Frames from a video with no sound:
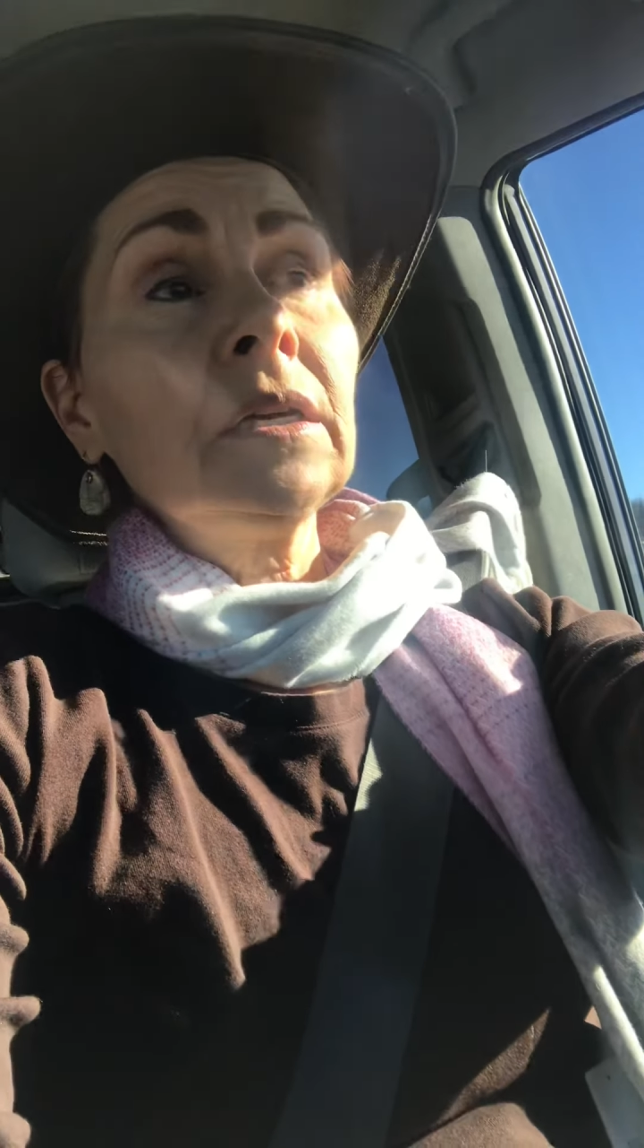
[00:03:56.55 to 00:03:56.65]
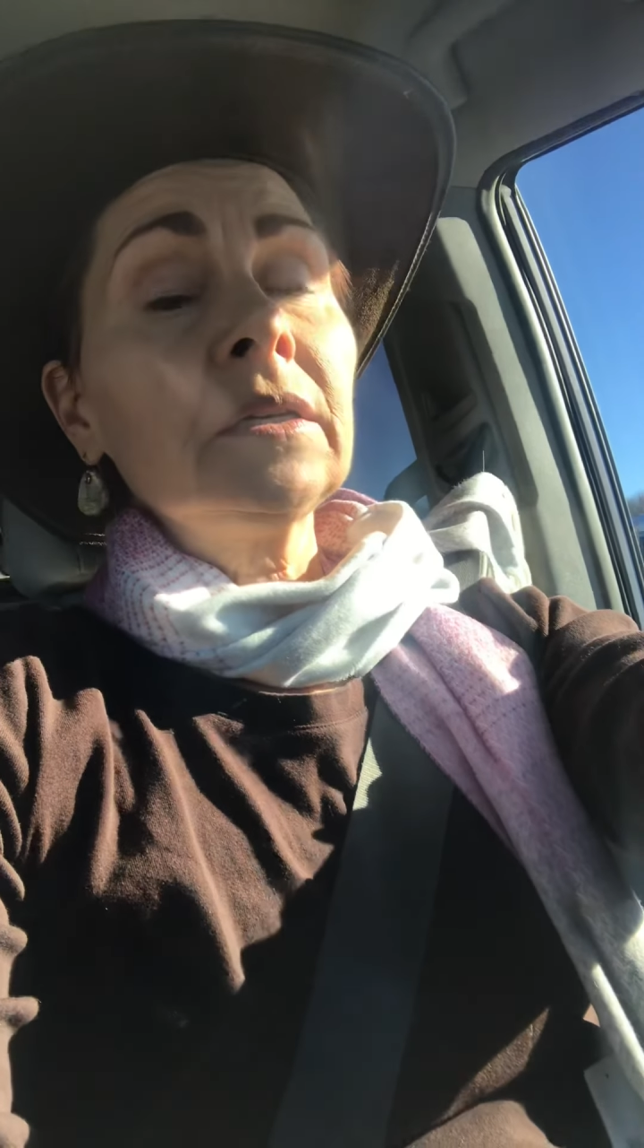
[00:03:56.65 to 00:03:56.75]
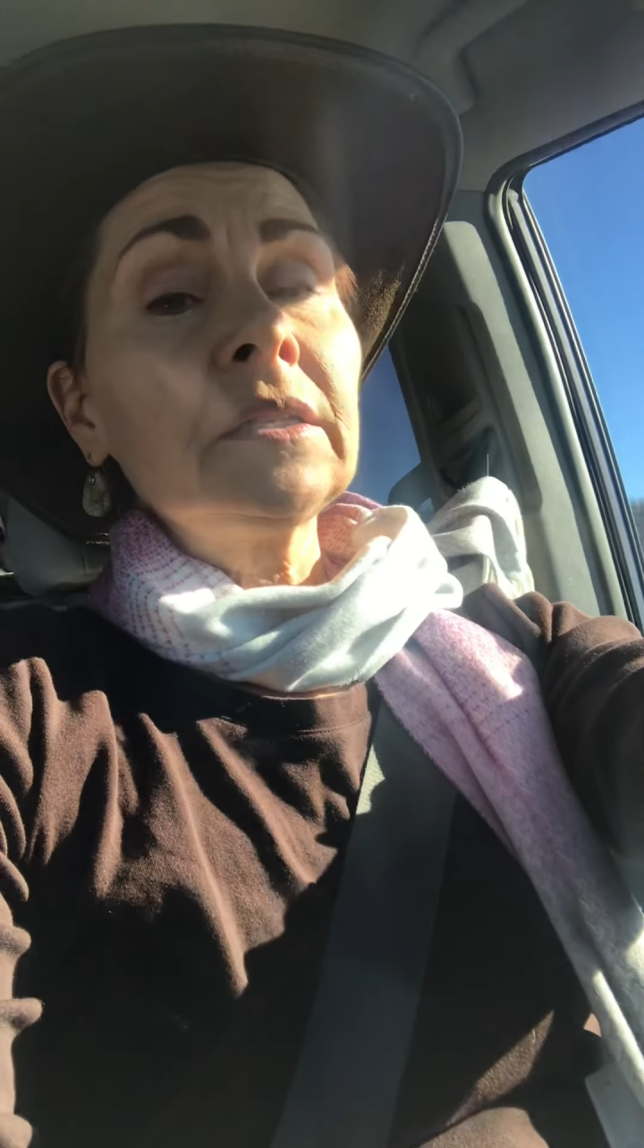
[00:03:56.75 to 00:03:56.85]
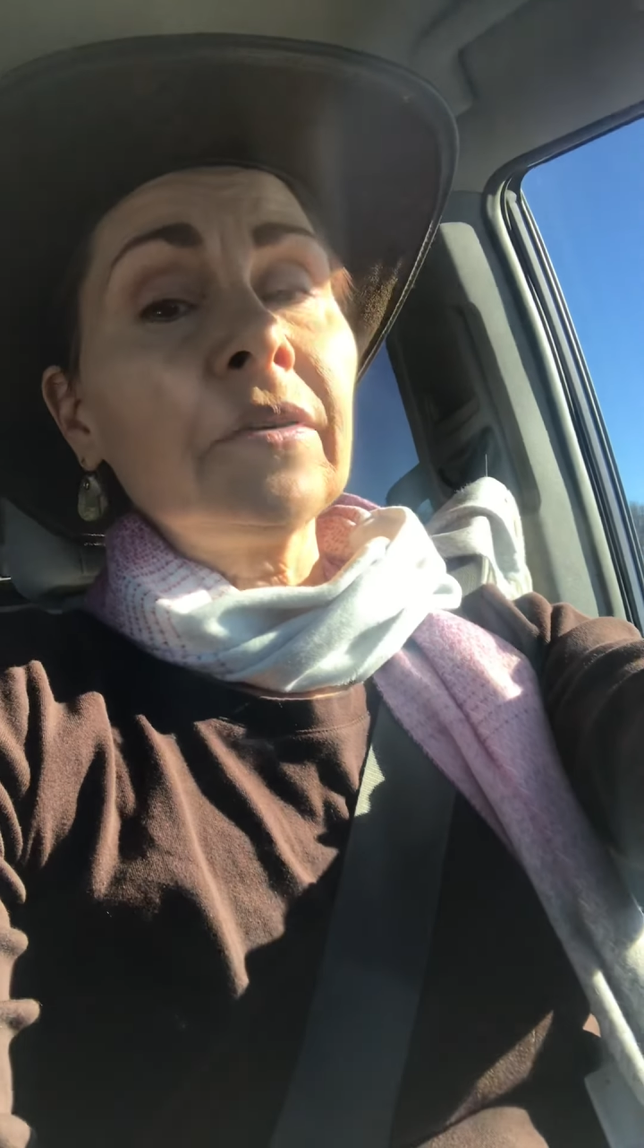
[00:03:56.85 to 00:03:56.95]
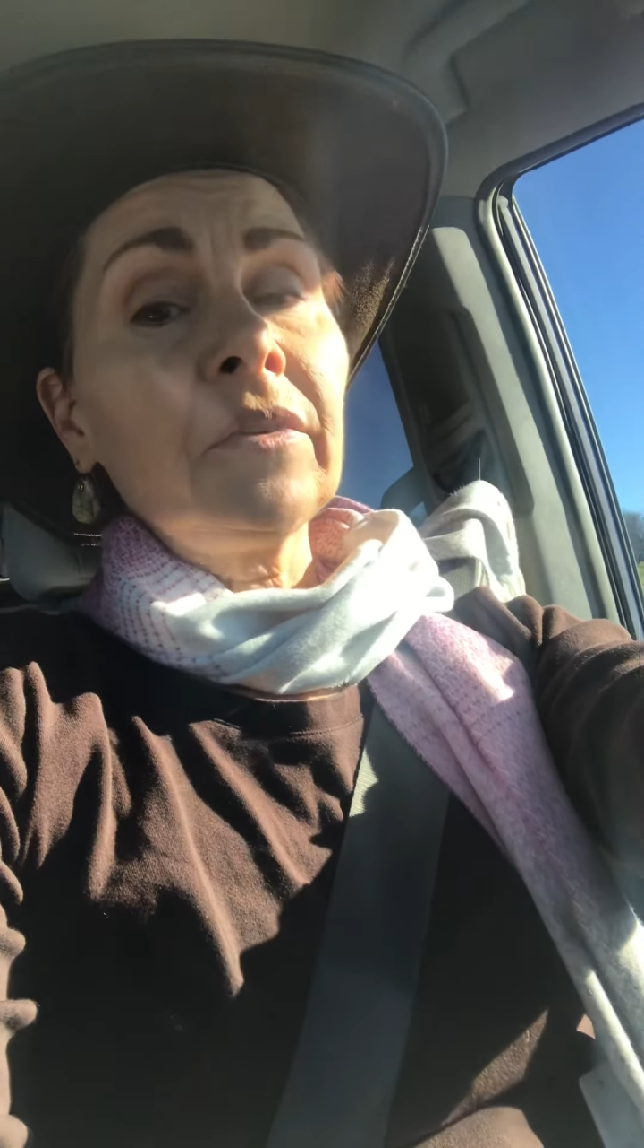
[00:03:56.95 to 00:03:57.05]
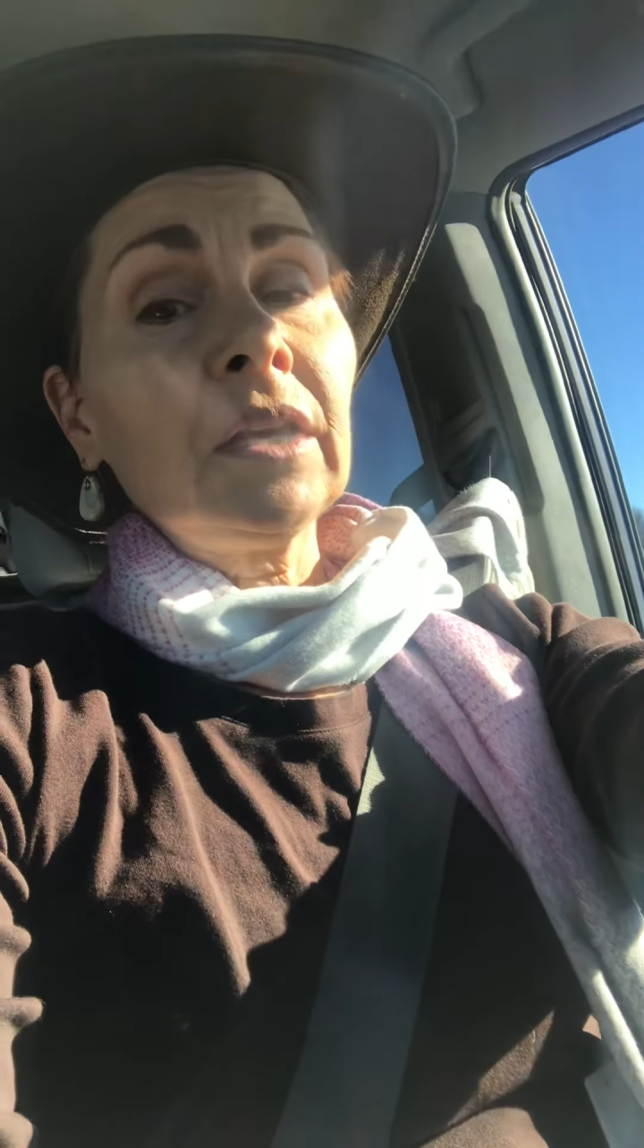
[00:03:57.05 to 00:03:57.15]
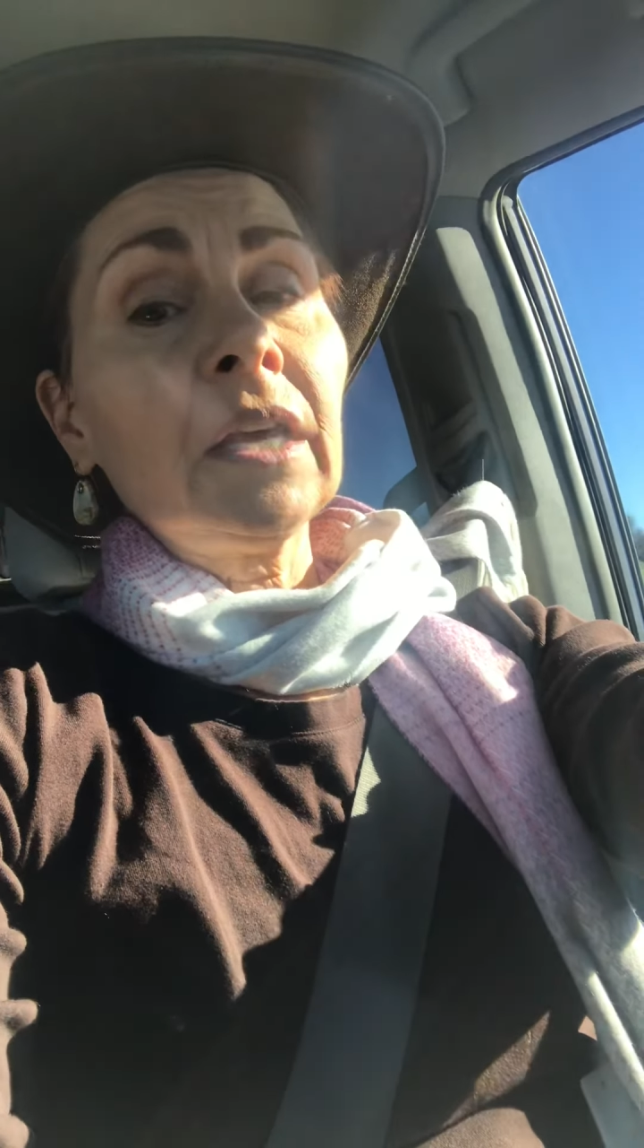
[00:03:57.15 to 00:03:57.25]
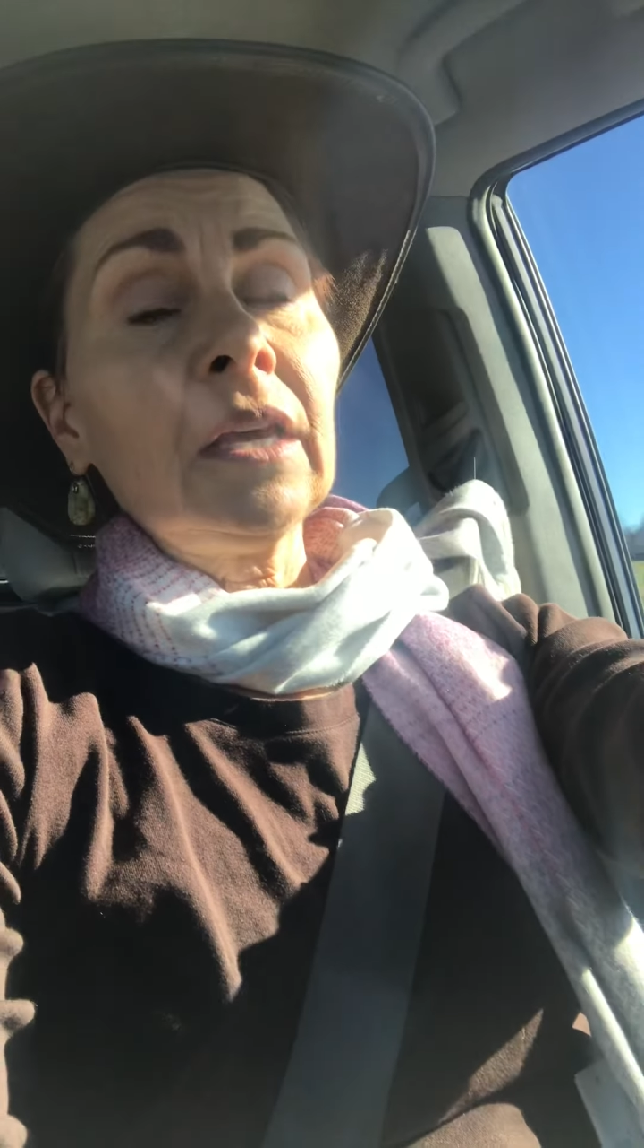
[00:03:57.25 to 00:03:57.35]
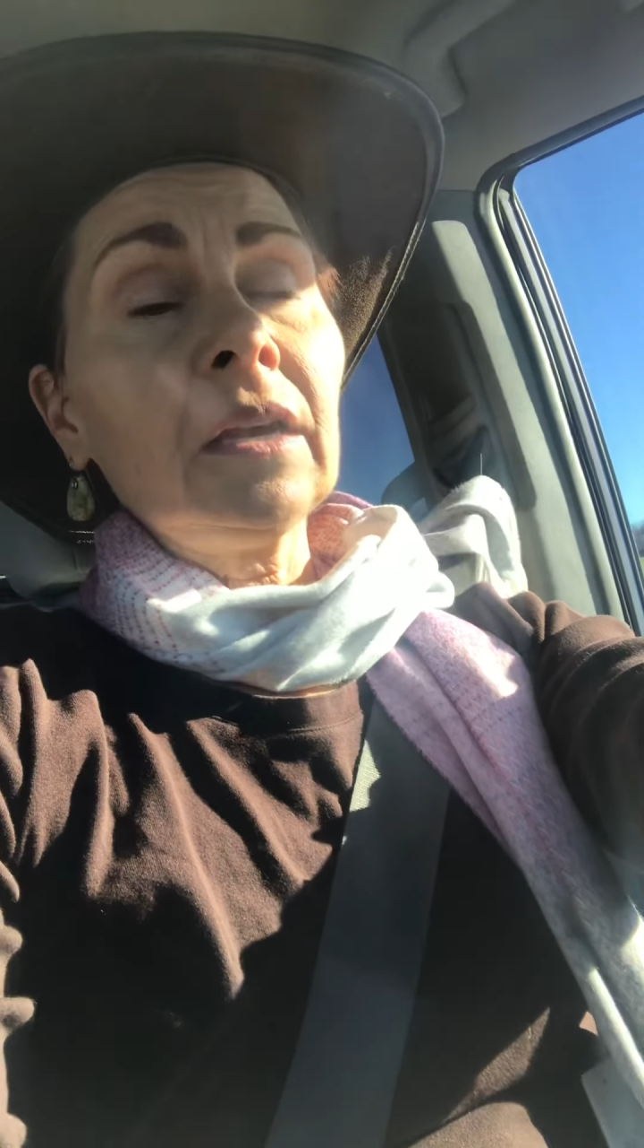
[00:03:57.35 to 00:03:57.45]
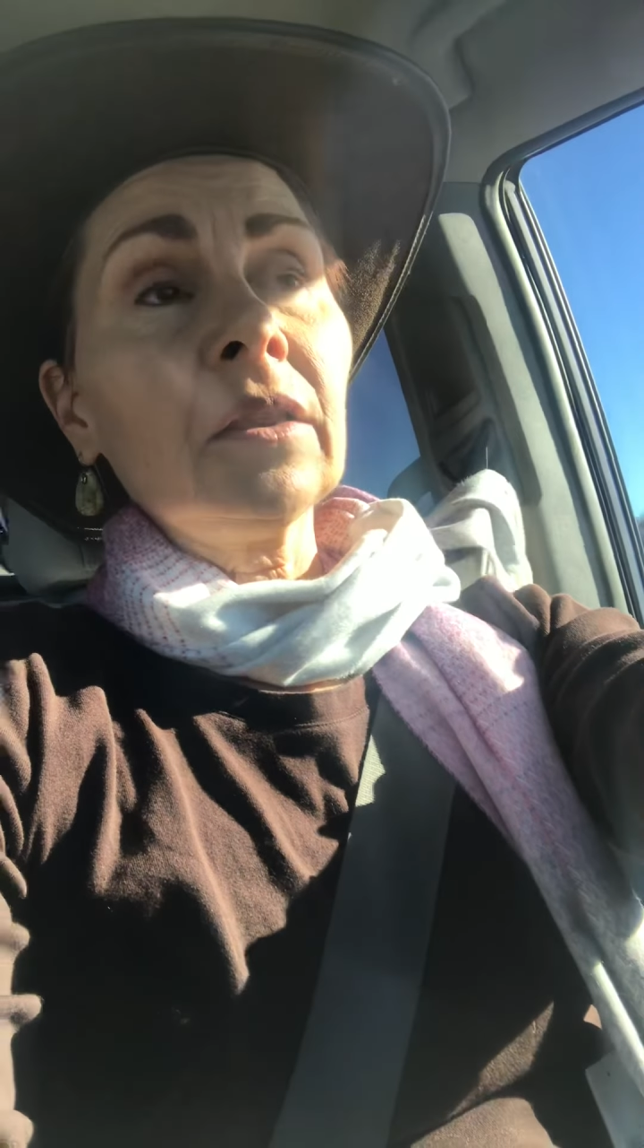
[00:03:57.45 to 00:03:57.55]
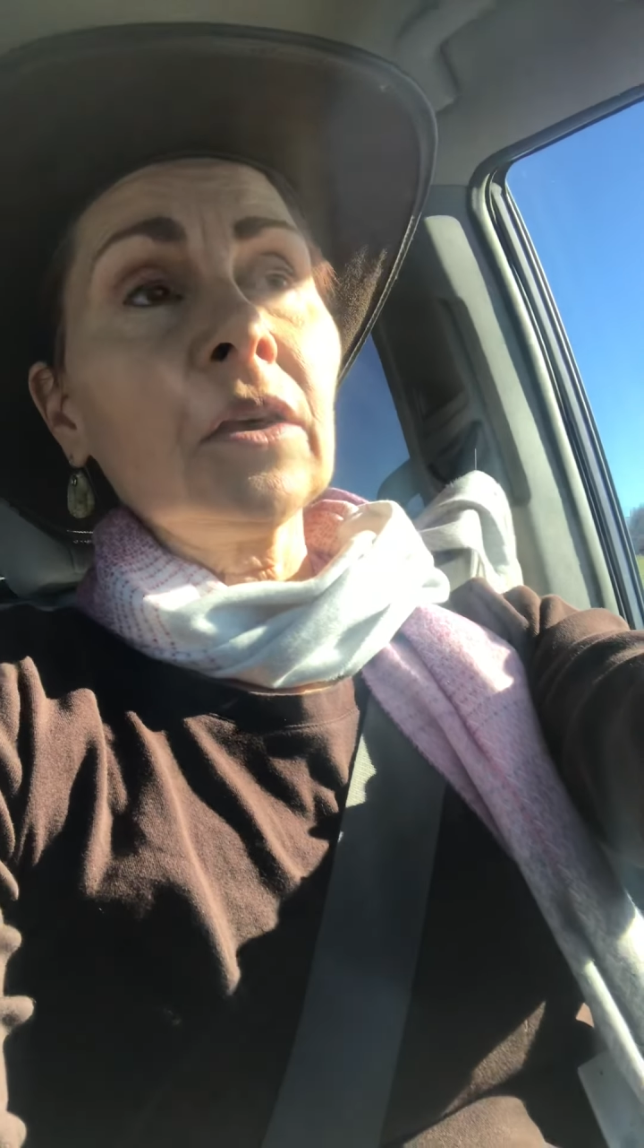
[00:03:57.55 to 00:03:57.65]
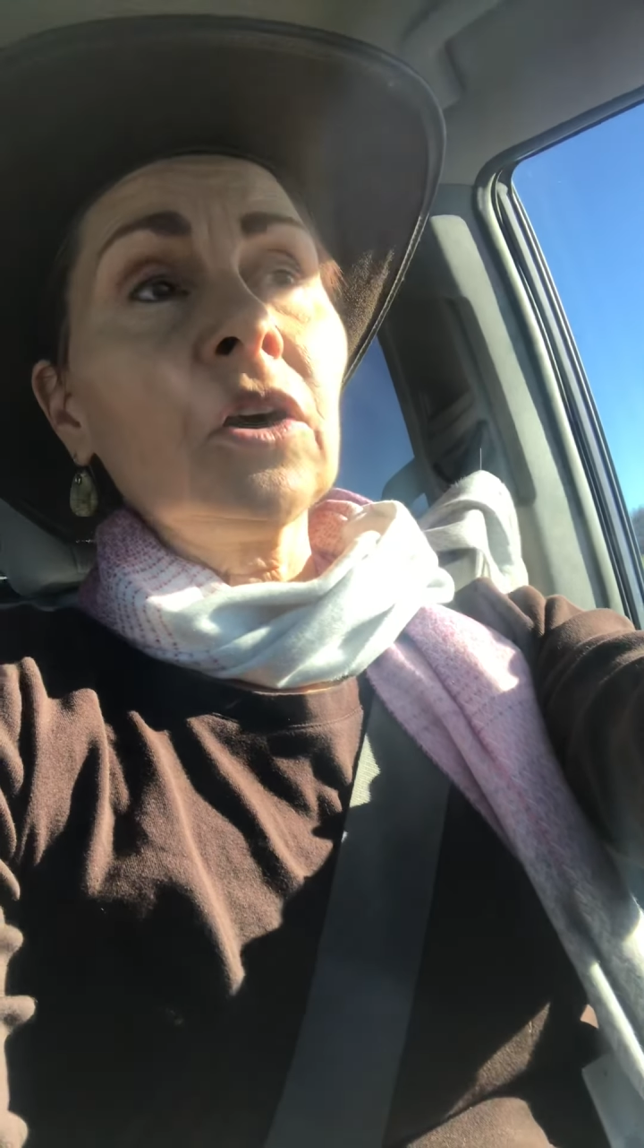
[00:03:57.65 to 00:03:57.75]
78 on the